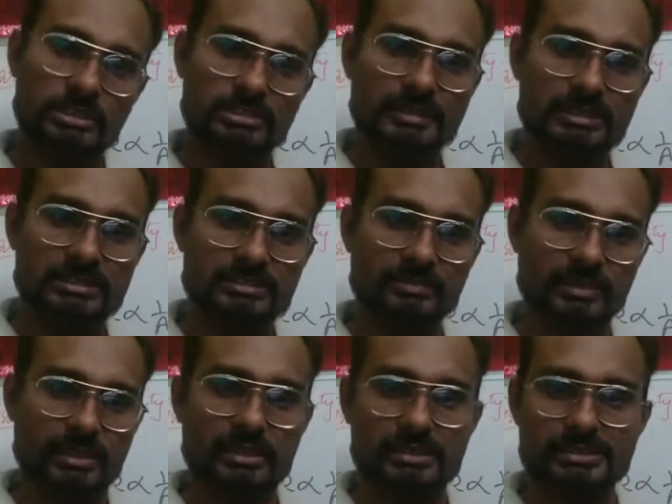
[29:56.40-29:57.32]

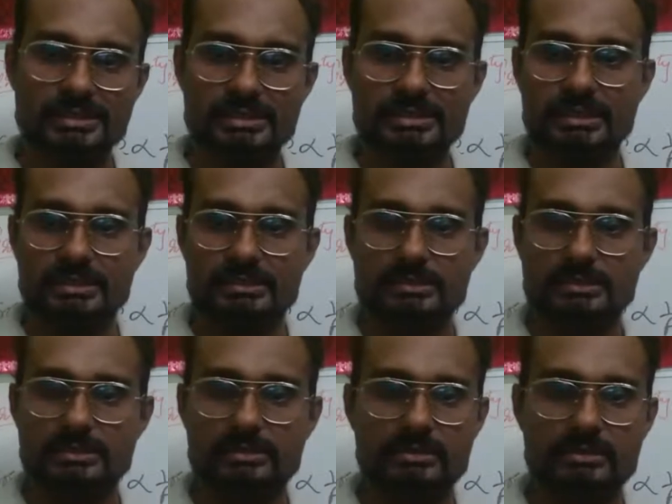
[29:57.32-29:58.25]
specific
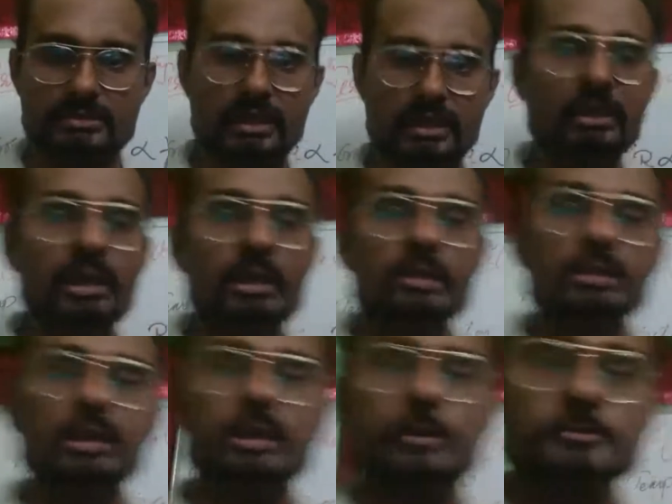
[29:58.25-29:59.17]
resistance. Okay,
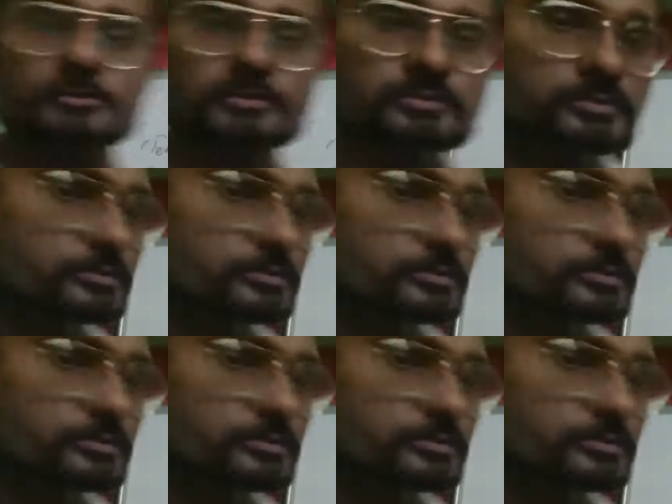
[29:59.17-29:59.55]
now